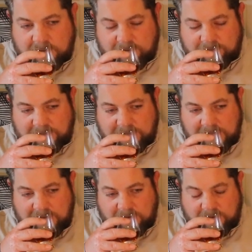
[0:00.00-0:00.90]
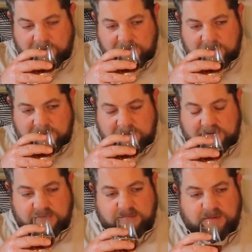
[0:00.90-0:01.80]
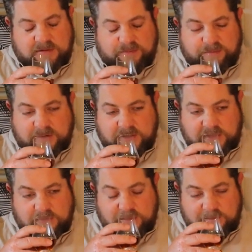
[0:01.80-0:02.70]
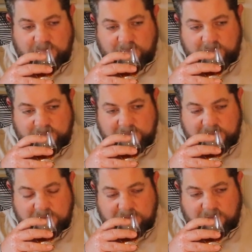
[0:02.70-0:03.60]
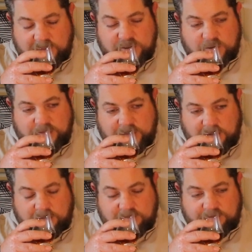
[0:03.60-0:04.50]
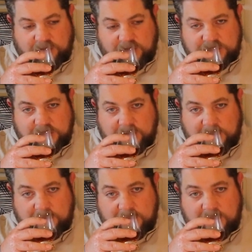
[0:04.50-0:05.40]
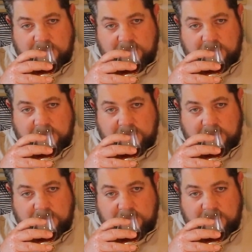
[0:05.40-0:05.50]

nose that you're getting on it. It's really good. Really enjoy the nose of Elijah Craig.